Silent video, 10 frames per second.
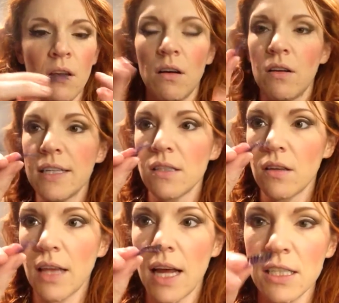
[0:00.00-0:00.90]
Alright,
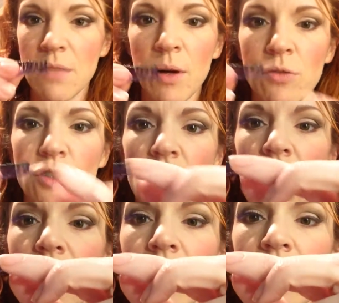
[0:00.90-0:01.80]
so that is about
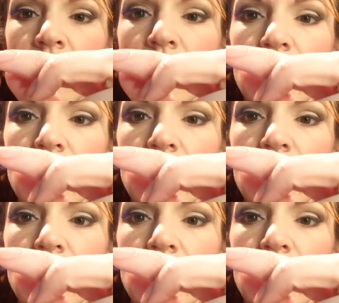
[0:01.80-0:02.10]
dry.